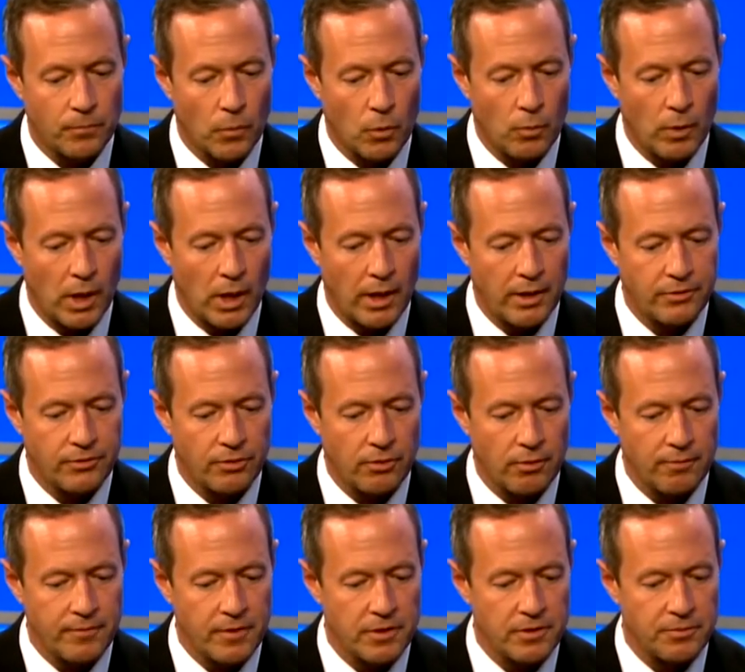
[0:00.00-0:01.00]
well, I
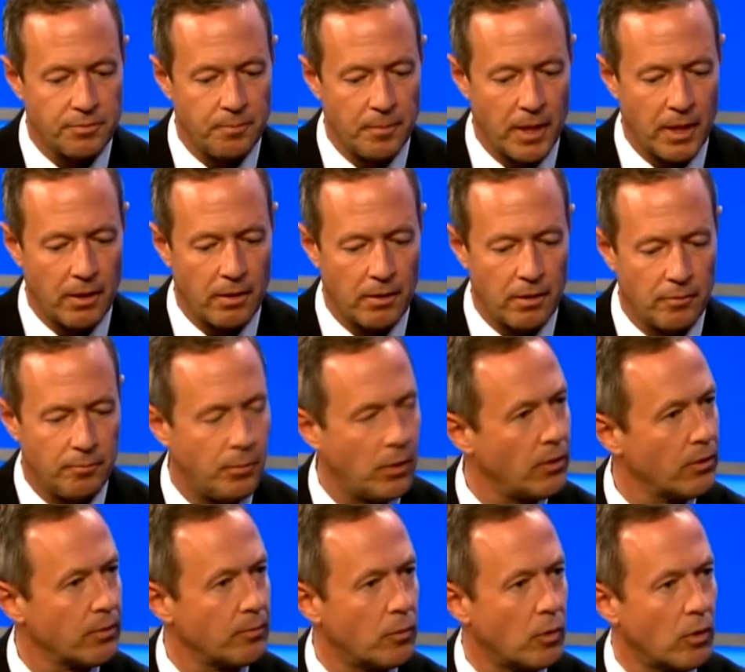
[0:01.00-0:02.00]
served as mayor of
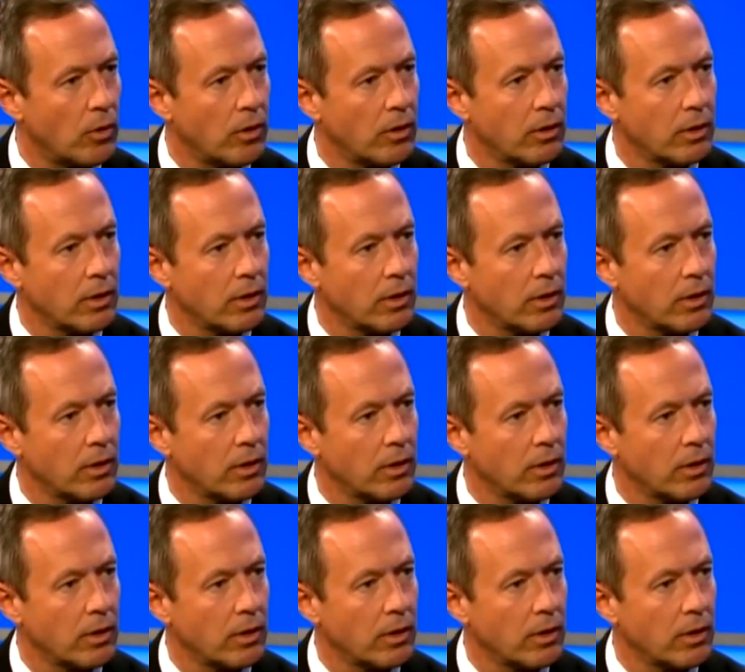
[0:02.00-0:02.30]
Baltimore,